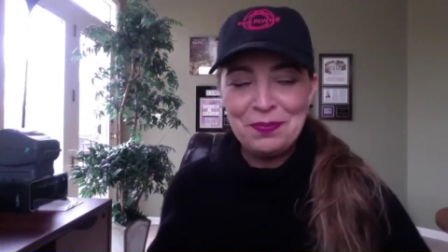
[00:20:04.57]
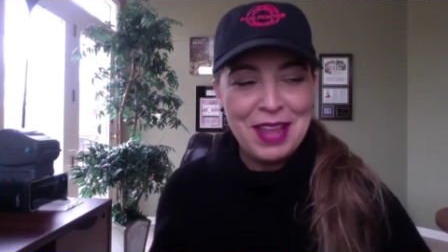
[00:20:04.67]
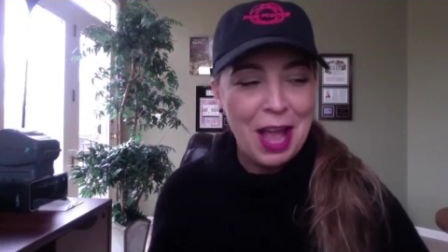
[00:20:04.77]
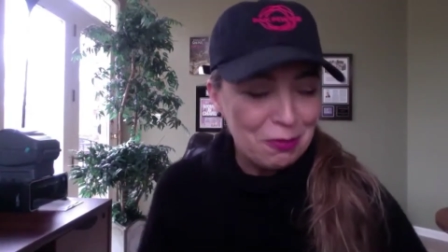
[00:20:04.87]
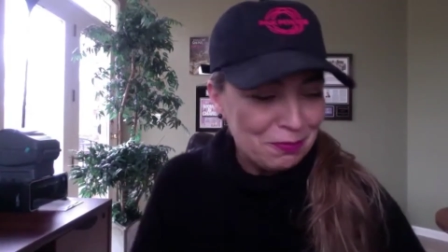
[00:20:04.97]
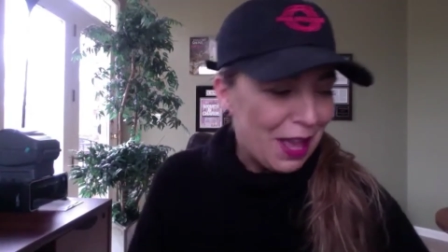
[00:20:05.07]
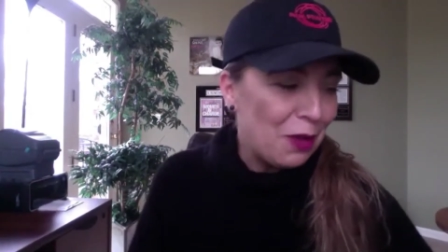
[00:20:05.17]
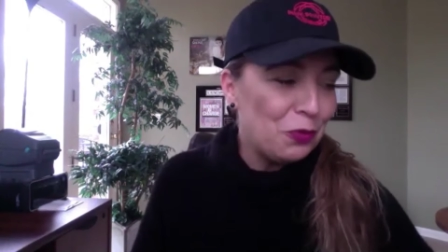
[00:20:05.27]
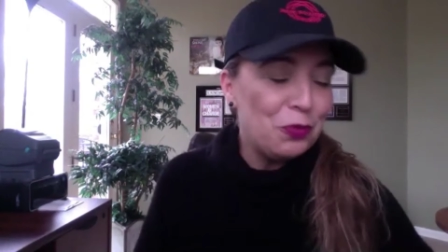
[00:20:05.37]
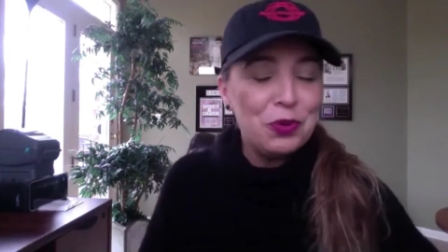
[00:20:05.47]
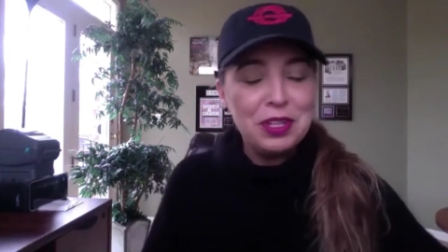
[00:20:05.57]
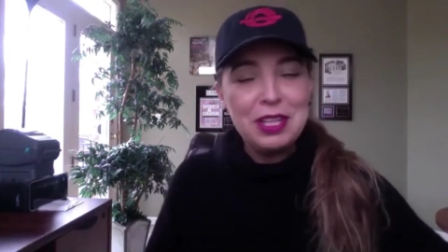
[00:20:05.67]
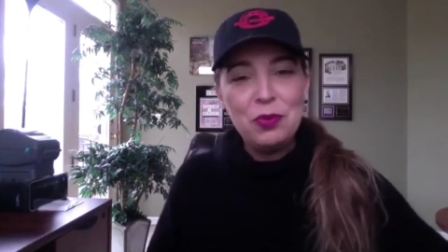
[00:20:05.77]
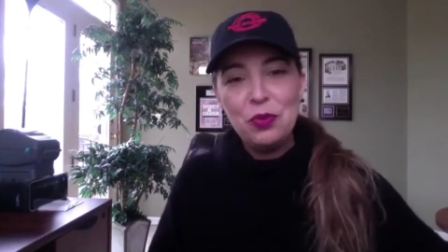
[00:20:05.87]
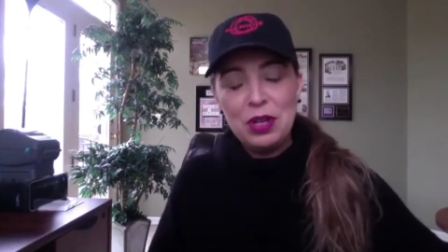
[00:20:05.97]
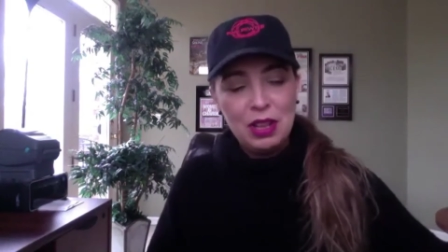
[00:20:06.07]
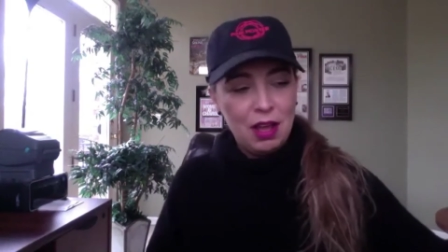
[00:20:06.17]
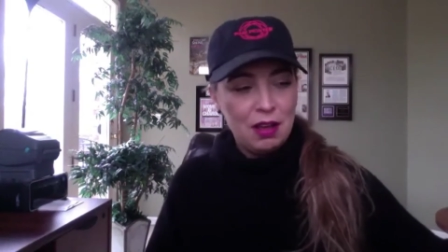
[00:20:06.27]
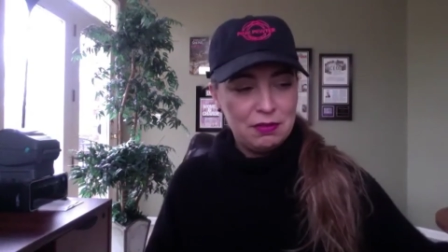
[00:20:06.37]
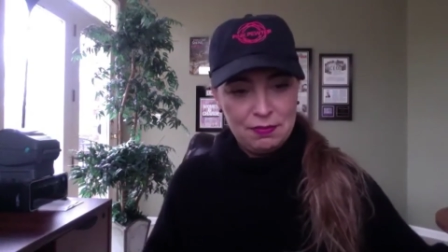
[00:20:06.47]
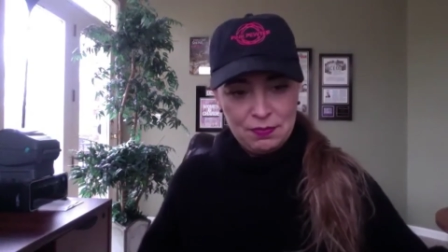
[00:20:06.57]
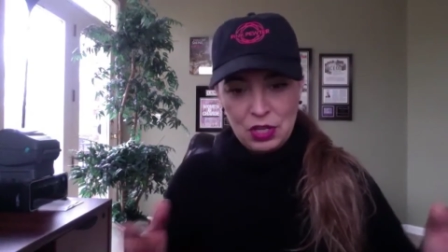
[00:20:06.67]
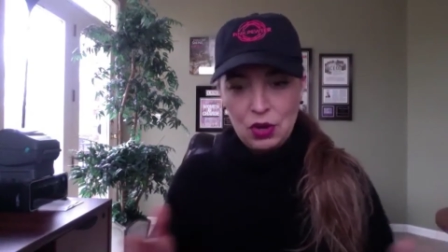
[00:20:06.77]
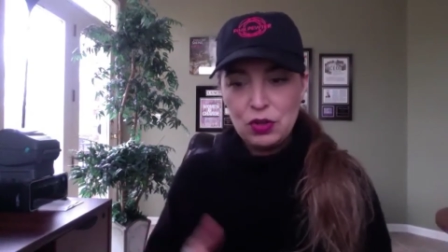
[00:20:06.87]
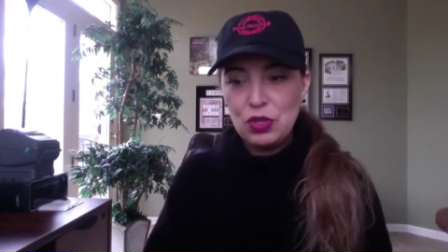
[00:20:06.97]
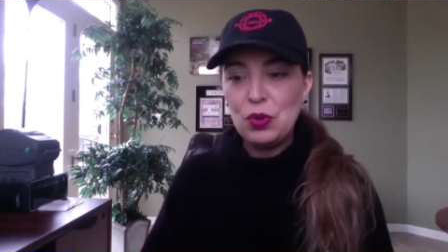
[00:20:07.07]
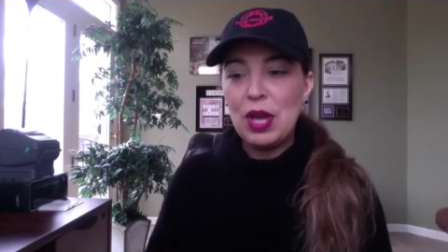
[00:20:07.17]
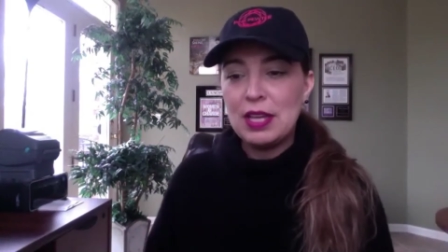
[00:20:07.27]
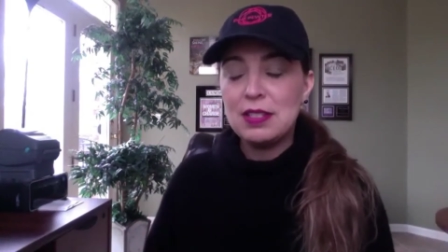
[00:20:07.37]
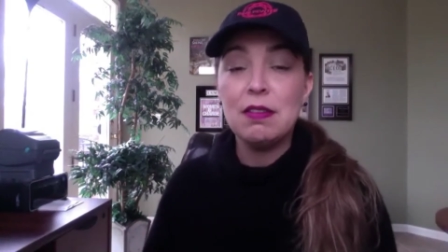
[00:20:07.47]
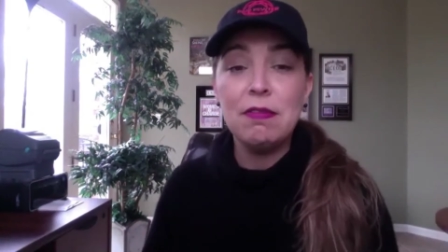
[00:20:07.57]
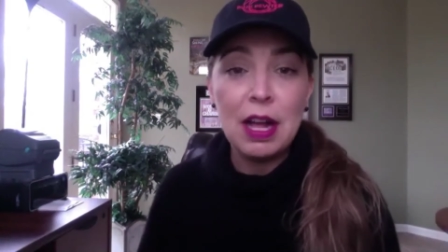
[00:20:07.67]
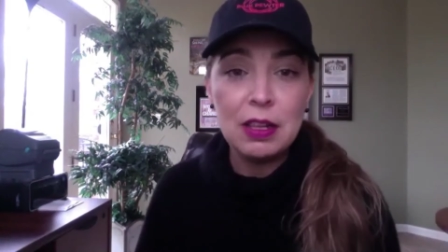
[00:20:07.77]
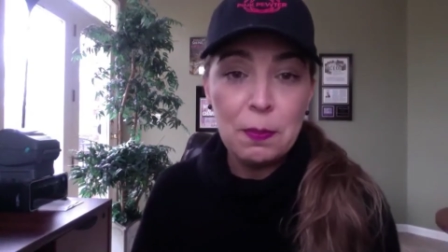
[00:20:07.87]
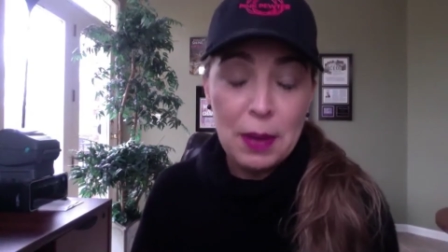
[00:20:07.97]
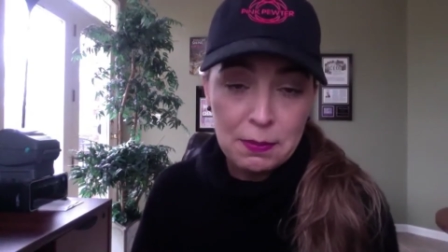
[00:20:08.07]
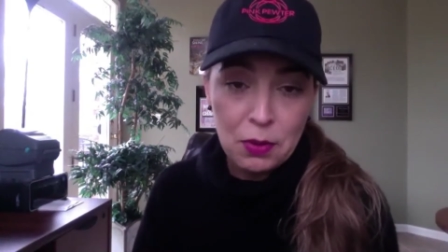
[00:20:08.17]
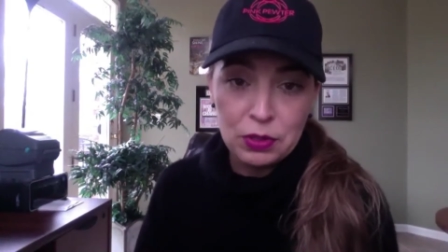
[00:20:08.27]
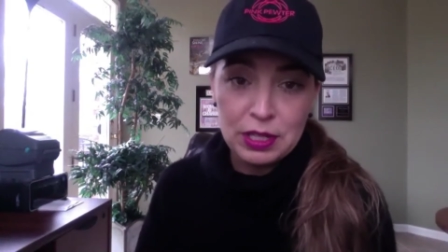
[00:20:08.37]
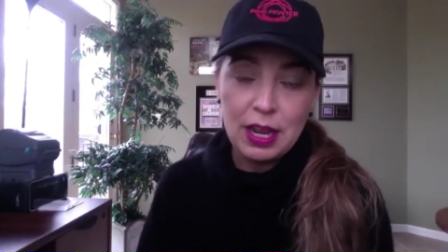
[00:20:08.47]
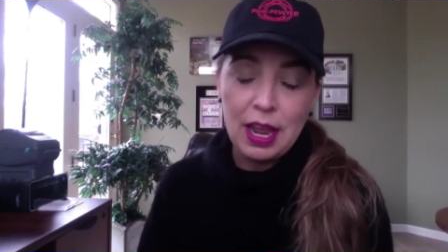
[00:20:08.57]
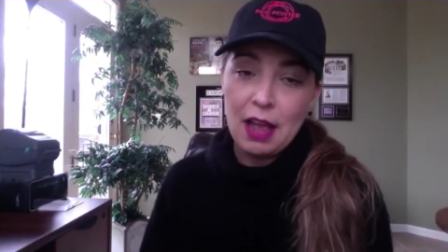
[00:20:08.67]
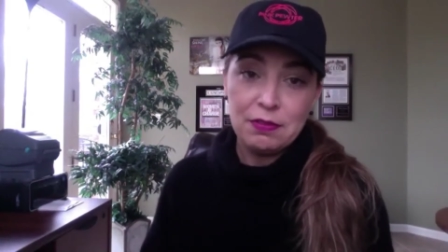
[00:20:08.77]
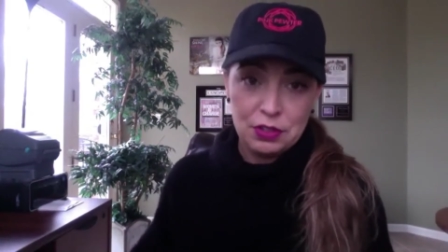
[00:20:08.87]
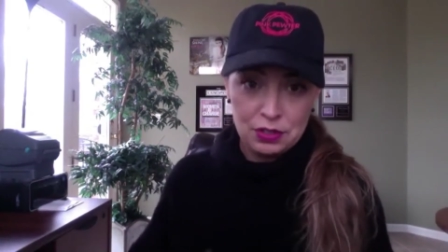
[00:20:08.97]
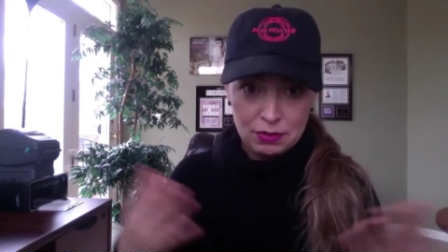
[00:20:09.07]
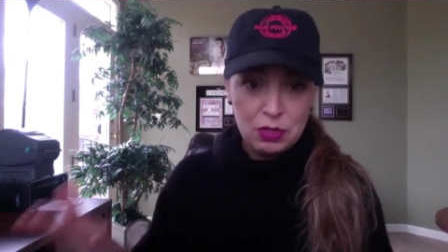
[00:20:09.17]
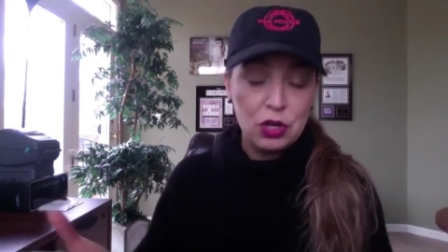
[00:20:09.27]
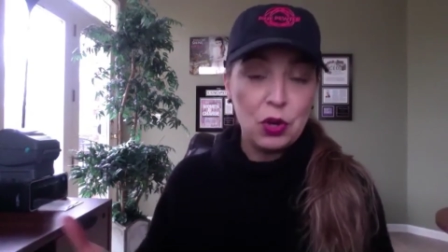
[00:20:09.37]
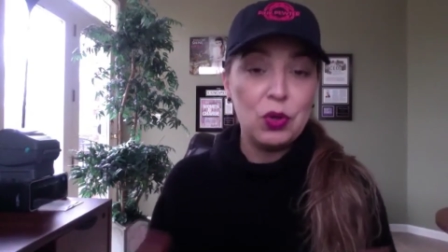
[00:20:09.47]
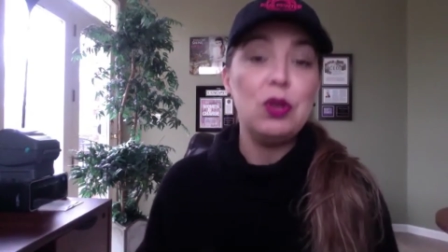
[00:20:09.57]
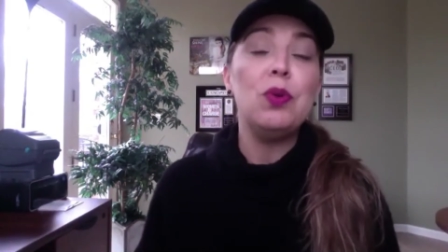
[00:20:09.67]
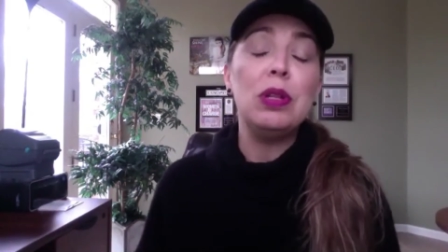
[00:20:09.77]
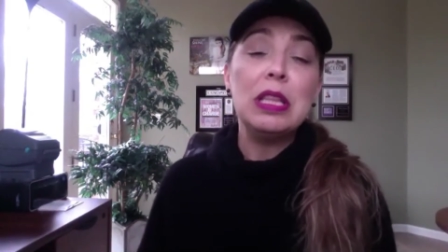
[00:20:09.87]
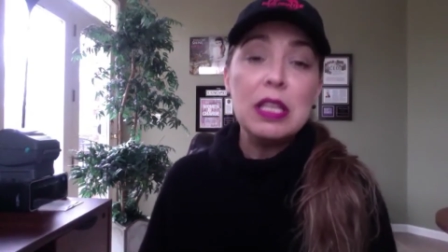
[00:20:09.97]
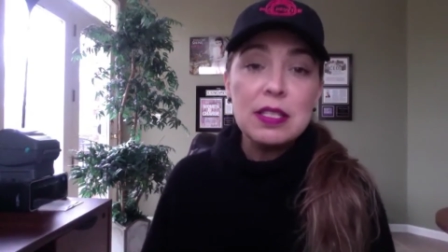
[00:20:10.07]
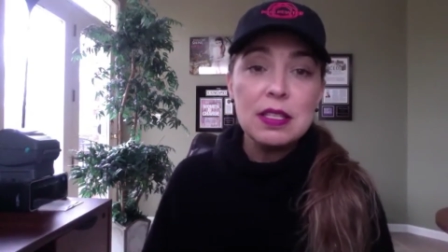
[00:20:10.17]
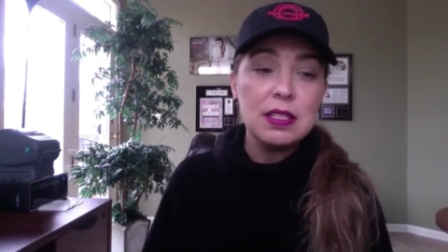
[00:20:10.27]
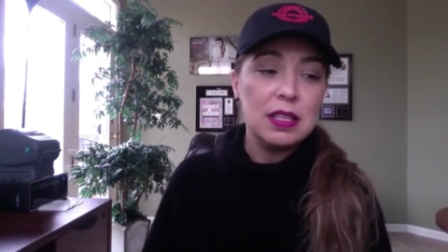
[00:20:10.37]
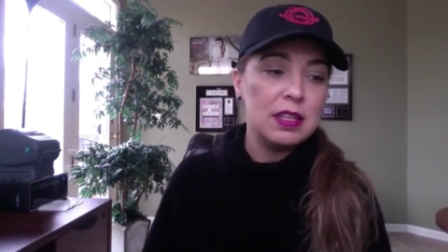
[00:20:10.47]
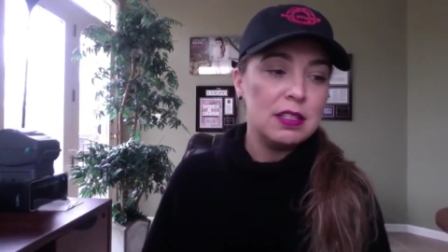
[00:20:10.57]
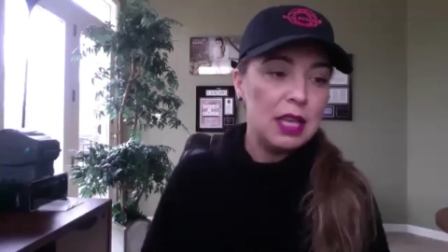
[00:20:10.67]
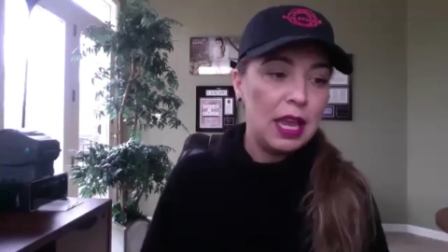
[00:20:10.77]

Now, I really would love, you guys to follow Ben Mollin after, you listen to this.